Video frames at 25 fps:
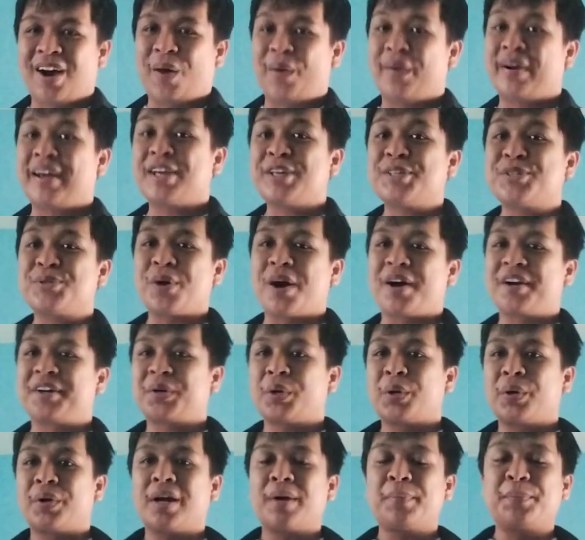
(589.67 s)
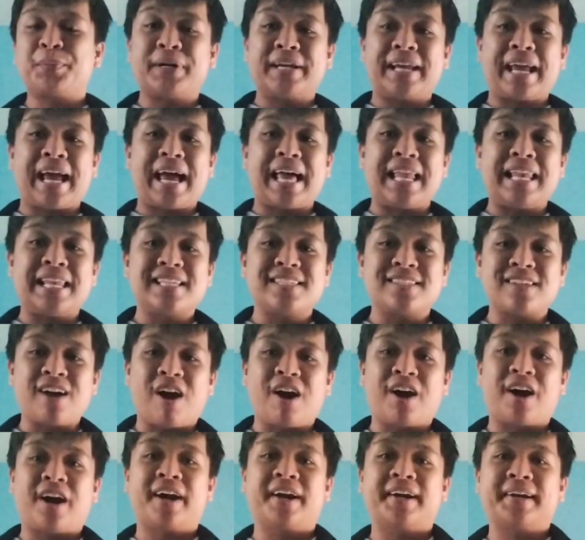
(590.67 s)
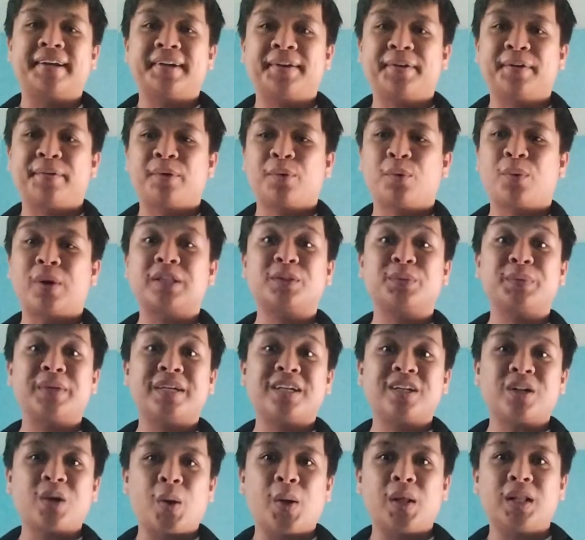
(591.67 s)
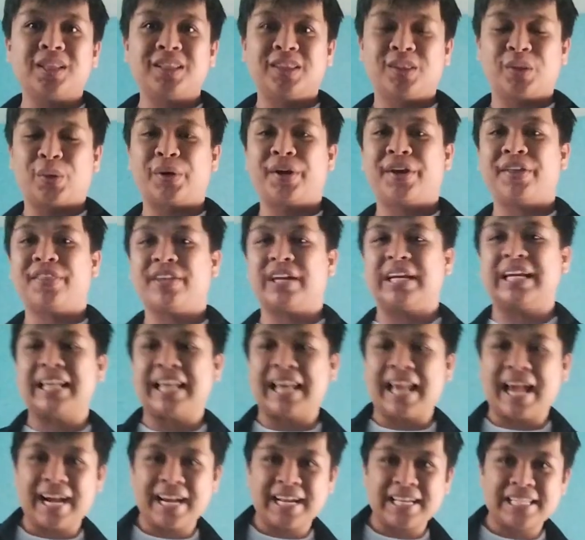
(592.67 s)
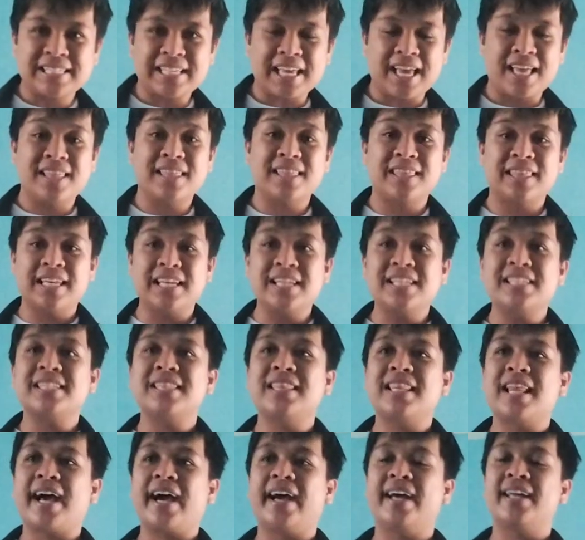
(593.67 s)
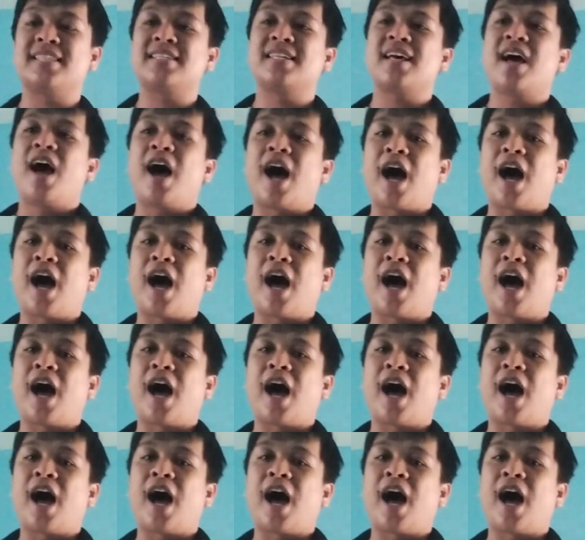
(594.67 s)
Okay, so Aurora Borealis are what we call northern lights, and these lights